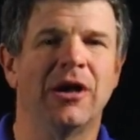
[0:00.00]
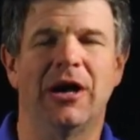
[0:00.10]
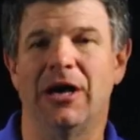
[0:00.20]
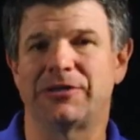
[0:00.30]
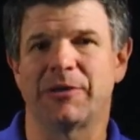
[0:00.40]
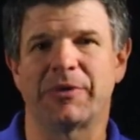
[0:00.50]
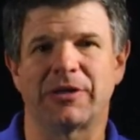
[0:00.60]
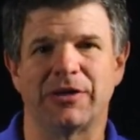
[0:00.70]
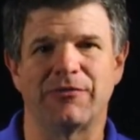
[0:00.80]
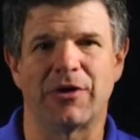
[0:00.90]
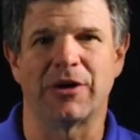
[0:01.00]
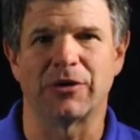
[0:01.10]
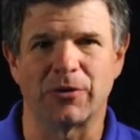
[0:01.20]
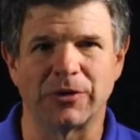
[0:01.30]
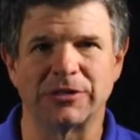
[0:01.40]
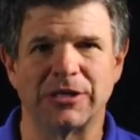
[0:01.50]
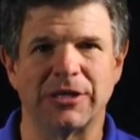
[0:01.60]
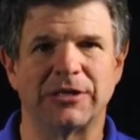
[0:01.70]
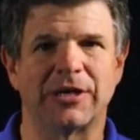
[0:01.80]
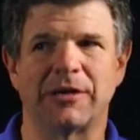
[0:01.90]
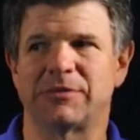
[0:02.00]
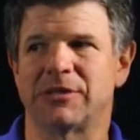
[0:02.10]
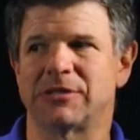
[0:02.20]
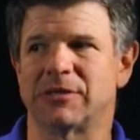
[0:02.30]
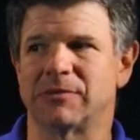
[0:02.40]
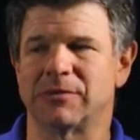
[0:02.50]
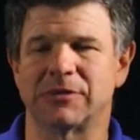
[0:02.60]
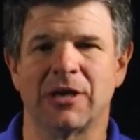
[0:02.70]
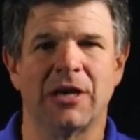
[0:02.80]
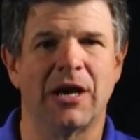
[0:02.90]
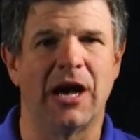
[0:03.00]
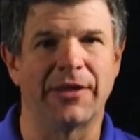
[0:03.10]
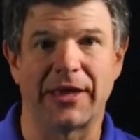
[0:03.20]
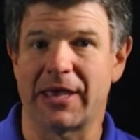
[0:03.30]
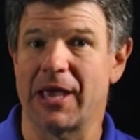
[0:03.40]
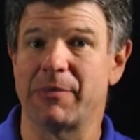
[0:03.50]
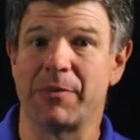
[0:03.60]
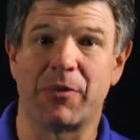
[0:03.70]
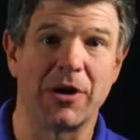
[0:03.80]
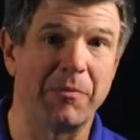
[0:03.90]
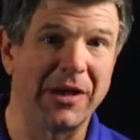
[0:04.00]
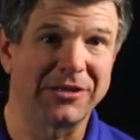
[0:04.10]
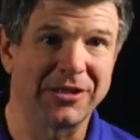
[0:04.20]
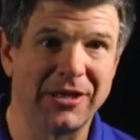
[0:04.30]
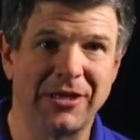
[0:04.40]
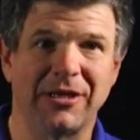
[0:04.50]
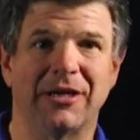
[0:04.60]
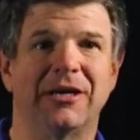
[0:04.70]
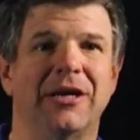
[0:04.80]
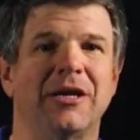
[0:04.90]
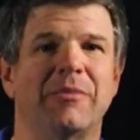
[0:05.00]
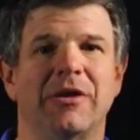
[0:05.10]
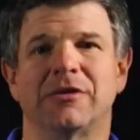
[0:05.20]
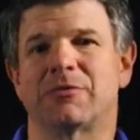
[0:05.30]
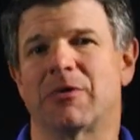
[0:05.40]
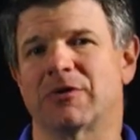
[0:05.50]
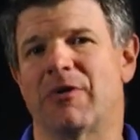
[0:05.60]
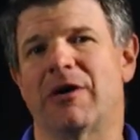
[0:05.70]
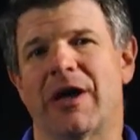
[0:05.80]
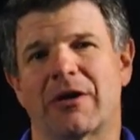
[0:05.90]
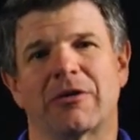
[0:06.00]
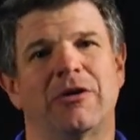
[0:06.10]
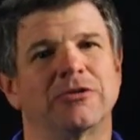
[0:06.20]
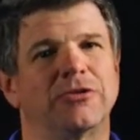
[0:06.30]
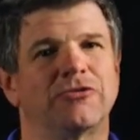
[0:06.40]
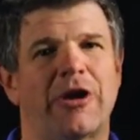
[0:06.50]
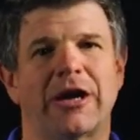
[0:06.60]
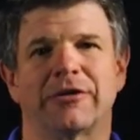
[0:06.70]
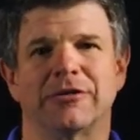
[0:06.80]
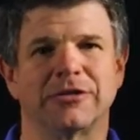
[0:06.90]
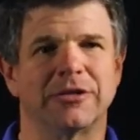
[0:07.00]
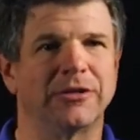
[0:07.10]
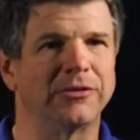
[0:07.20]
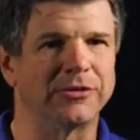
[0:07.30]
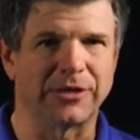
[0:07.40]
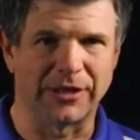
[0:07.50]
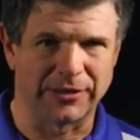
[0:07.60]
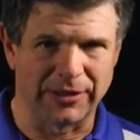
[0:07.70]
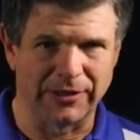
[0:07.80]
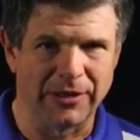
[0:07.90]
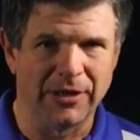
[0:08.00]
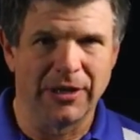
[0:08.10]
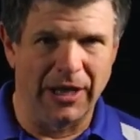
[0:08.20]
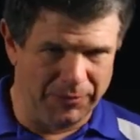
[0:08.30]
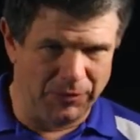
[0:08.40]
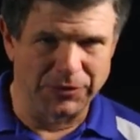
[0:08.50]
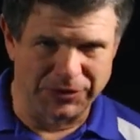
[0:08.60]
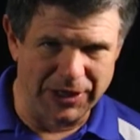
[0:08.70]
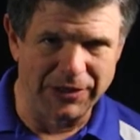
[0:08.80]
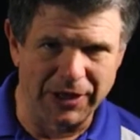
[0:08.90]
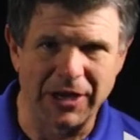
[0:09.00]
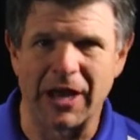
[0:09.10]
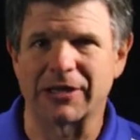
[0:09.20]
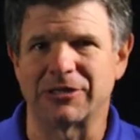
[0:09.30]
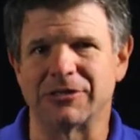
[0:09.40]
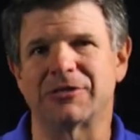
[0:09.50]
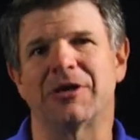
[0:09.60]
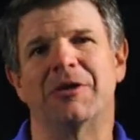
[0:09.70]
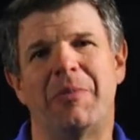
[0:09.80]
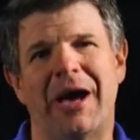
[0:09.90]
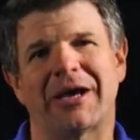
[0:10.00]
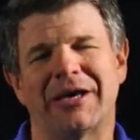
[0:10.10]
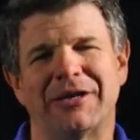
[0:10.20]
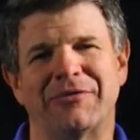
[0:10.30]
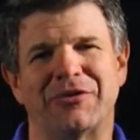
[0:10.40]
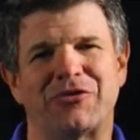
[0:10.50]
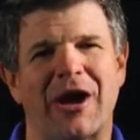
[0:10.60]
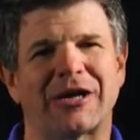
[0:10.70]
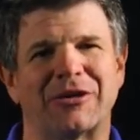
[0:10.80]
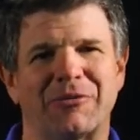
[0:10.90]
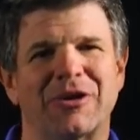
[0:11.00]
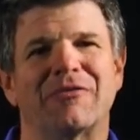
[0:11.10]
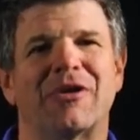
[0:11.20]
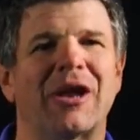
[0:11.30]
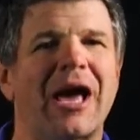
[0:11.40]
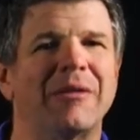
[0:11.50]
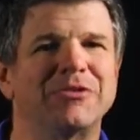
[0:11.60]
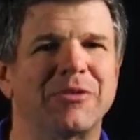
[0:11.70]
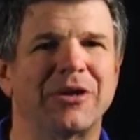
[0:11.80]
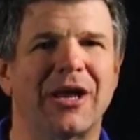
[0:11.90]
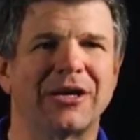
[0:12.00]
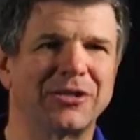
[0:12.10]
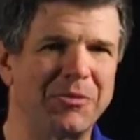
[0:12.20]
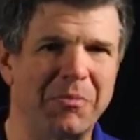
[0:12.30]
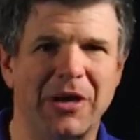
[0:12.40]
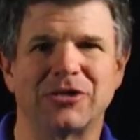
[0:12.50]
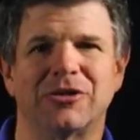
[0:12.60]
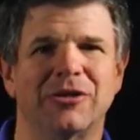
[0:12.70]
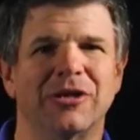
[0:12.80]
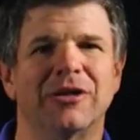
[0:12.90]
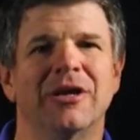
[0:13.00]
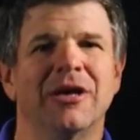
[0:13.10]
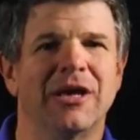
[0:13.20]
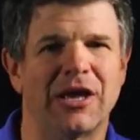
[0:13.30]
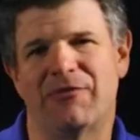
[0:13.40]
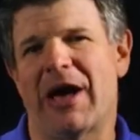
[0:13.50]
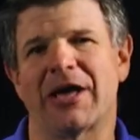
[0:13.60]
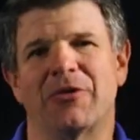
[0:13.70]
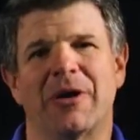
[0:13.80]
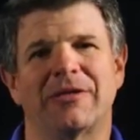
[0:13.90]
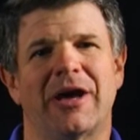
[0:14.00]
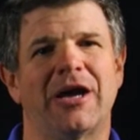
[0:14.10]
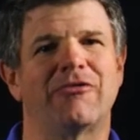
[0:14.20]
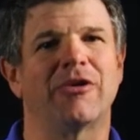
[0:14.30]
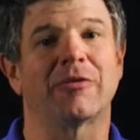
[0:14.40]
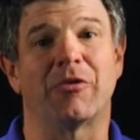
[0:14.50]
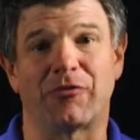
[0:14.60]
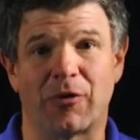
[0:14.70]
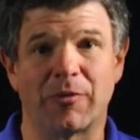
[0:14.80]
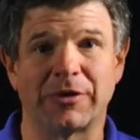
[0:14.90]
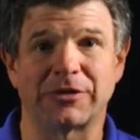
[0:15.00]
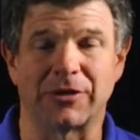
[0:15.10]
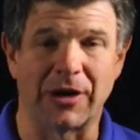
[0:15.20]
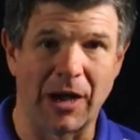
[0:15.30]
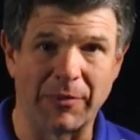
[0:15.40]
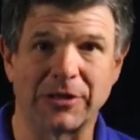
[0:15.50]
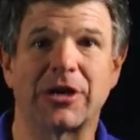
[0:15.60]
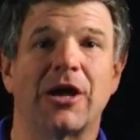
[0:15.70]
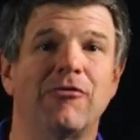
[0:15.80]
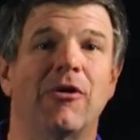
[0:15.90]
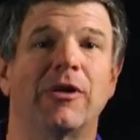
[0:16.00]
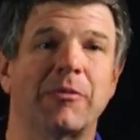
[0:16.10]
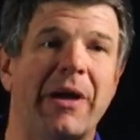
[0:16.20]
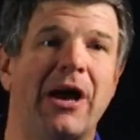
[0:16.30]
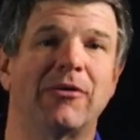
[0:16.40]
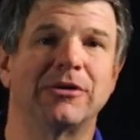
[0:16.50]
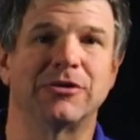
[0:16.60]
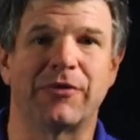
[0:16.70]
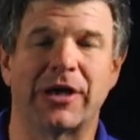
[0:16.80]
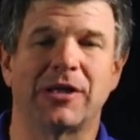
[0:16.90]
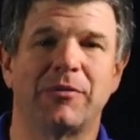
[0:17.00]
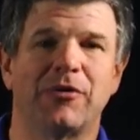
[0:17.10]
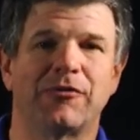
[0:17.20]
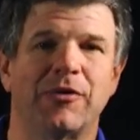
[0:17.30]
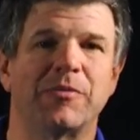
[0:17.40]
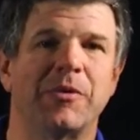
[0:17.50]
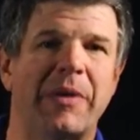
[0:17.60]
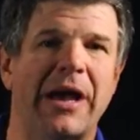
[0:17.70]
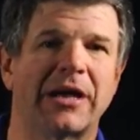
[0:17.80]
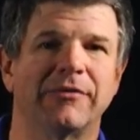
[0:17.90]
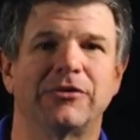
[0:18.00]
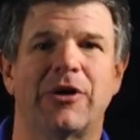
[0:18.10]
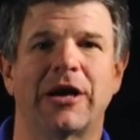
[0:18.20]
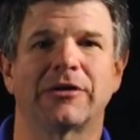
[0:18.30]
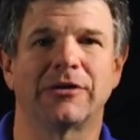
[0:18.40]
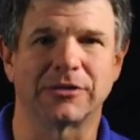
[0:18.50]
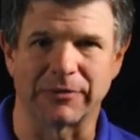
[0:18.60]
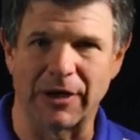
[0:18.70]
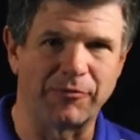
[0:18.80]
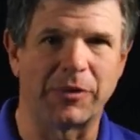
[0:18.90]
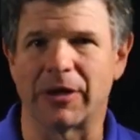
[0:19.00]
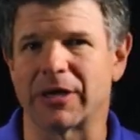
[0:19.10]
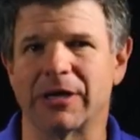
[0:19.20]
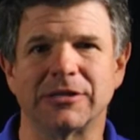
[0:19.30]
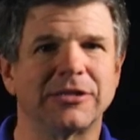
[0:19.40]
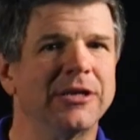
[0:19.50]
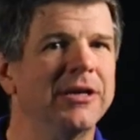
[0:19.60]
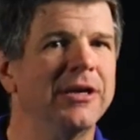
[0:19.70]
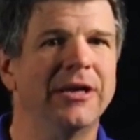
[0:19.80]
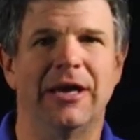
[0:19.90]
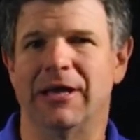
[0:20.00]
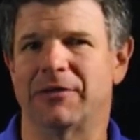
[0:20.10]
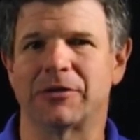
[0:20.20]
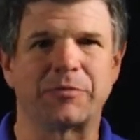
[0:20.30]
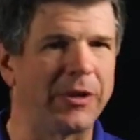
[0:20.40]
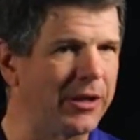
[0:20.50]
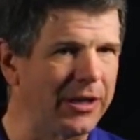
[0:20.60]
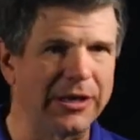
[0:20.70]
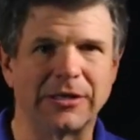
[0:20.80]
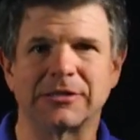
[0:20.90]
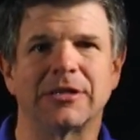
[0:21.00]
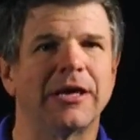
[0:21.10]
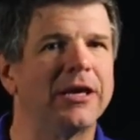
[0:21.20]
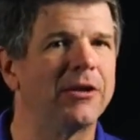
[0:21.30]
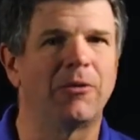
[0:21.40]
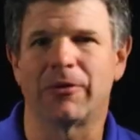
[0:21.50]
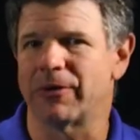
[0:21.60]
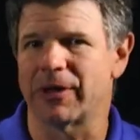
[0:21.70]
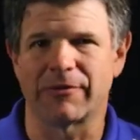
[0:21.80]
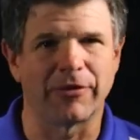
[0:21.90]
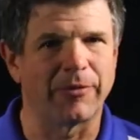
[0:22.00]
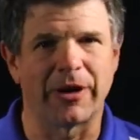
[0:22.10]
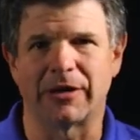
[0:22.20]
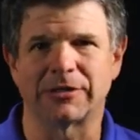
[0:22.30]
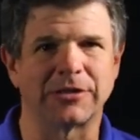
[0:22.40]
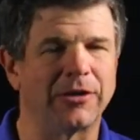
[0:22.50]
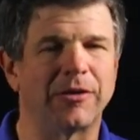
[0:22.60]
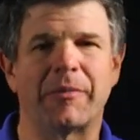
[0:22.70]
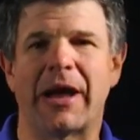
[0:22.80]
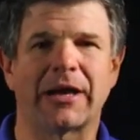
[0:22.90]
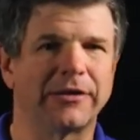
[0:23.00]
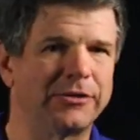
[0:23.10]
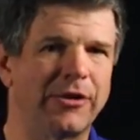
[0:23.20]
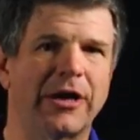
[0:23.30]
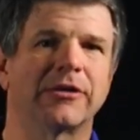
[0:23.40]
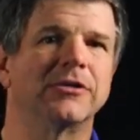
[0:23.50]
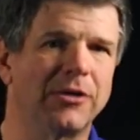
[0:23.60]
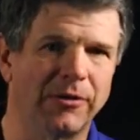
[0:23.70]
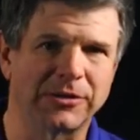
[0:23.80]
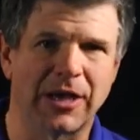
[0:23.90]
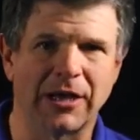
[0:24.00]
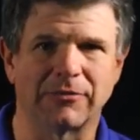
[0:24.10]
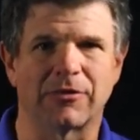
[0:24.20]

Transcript: uh, typically very noisy type systems. Uh, they can be pretty messy. Uh, anybody that's worked around agricultural tractors knows that, uh, and we'll see the connections on the back end of a tractor. One of our labs, we're going to actually measure and evaluate the hydraulic performance or how much hydraulic power is available from the back of a tractor. So we have plug-ins and those plug-ins, they get oil everywhere, so the back of the tractor is always caked with